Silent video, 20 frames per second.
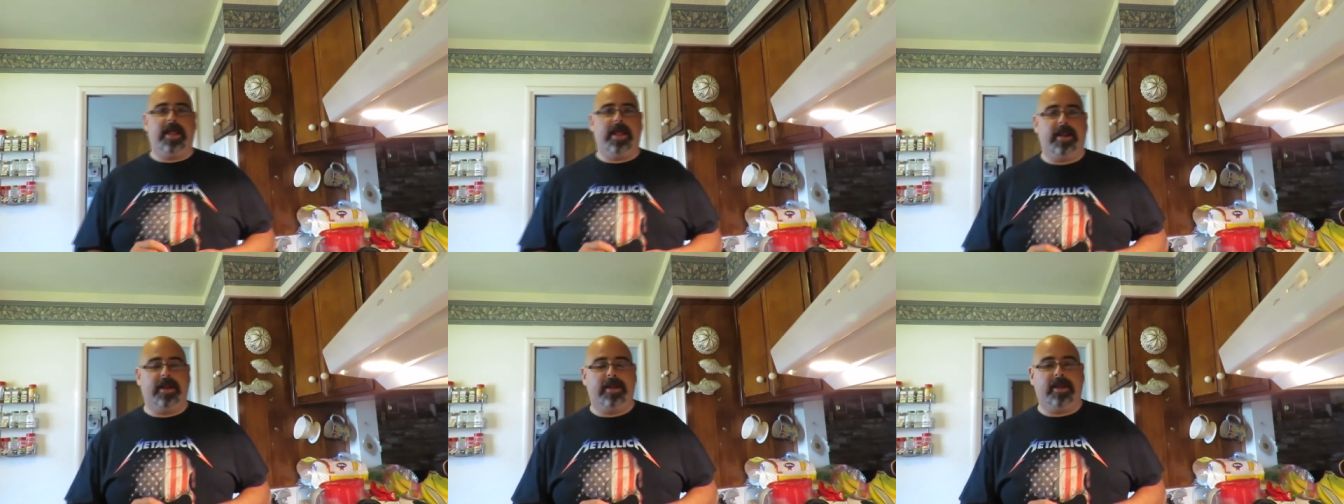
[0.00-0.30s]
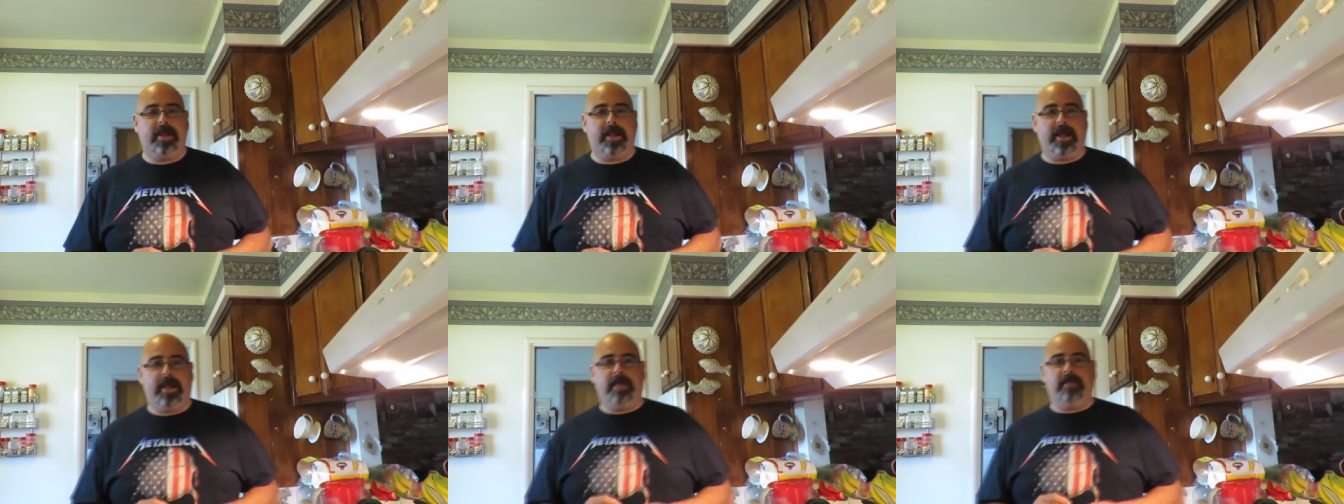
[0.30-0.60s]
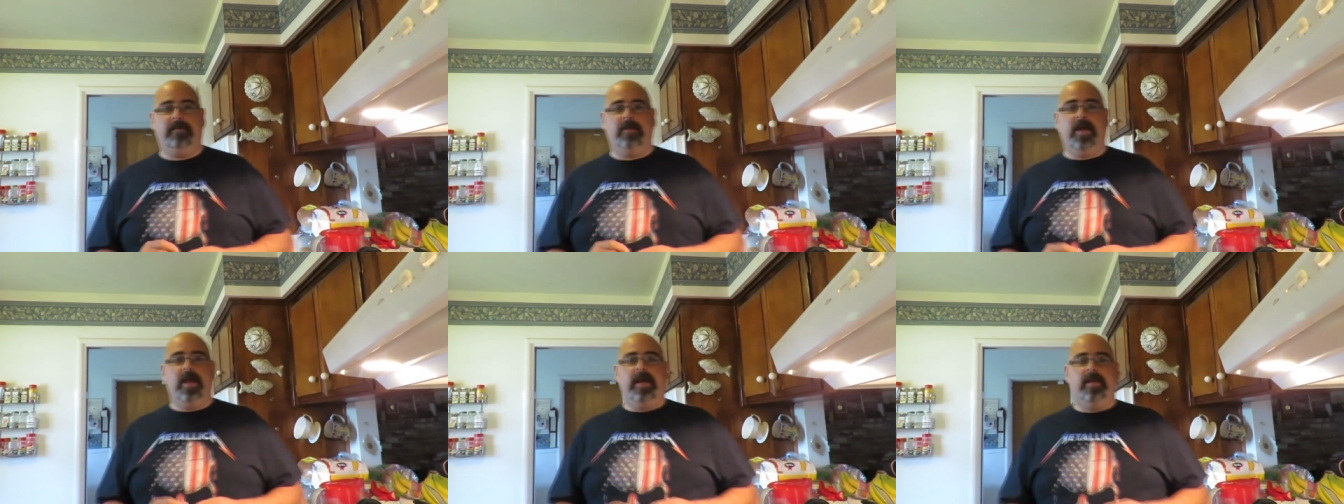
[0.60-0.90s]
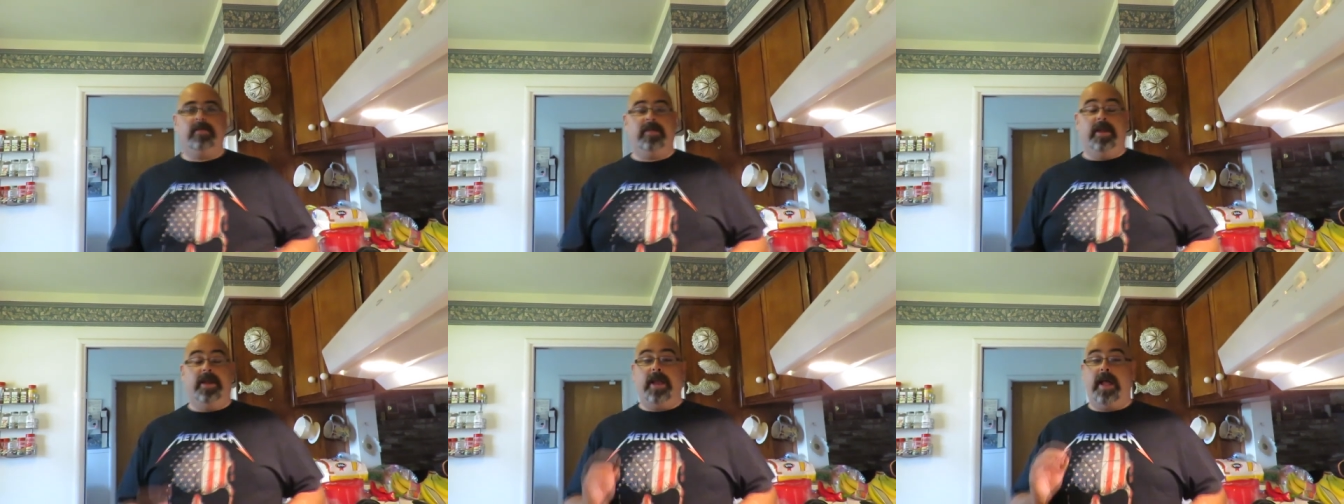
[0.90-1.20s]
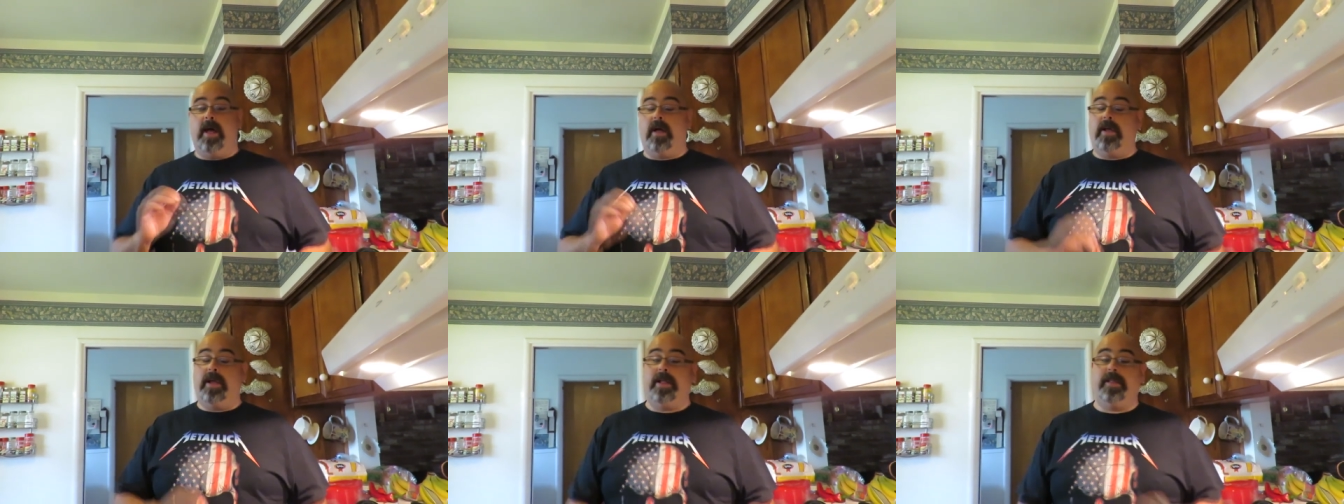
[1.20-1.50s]
and leave the
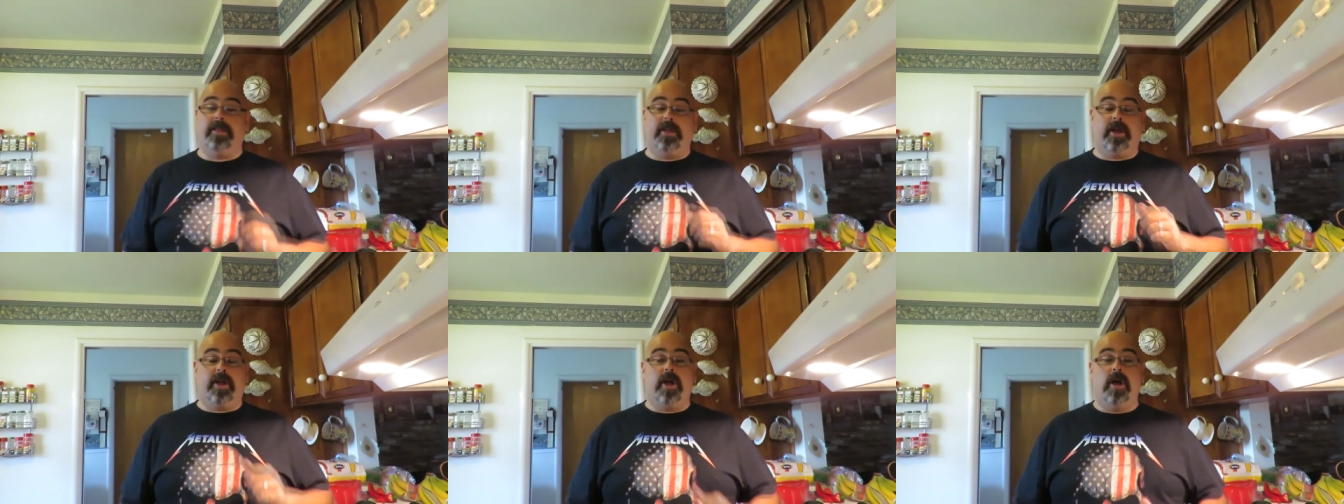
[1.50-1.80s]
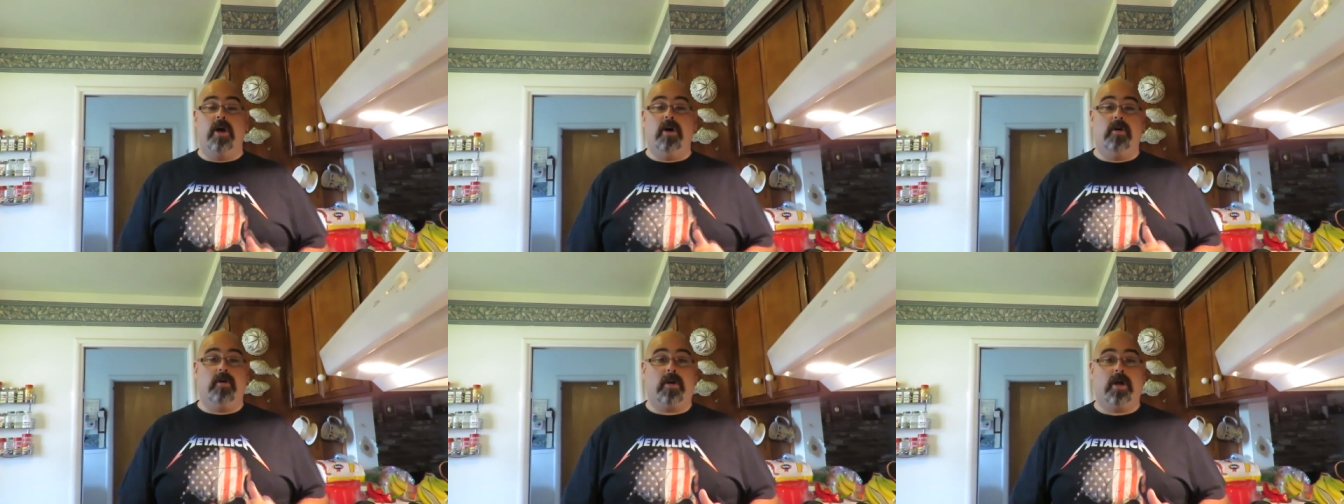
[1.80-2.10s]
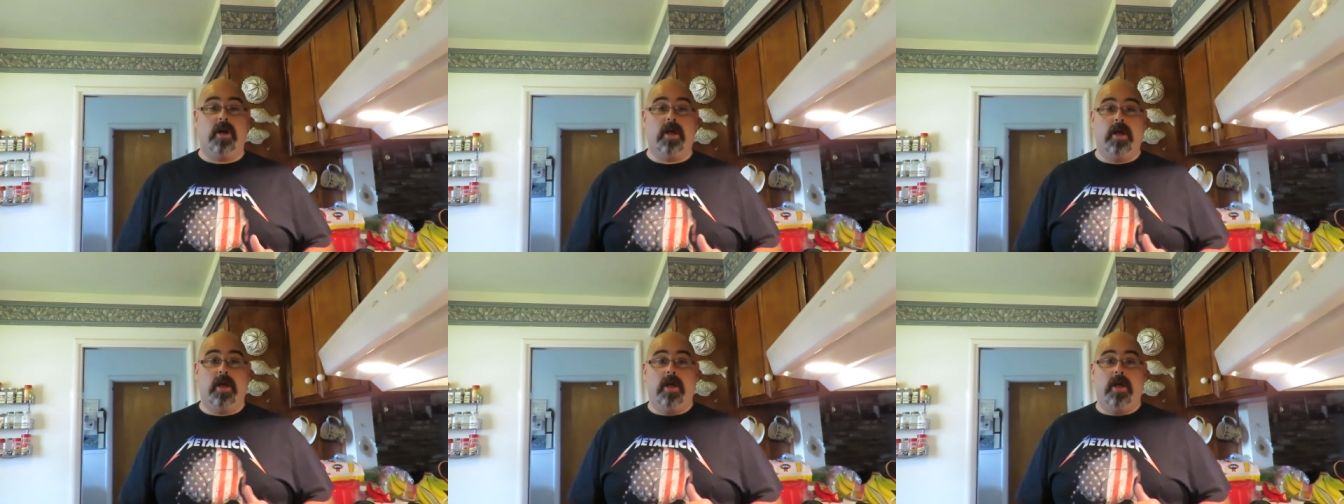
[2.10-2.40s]
nail in the Coke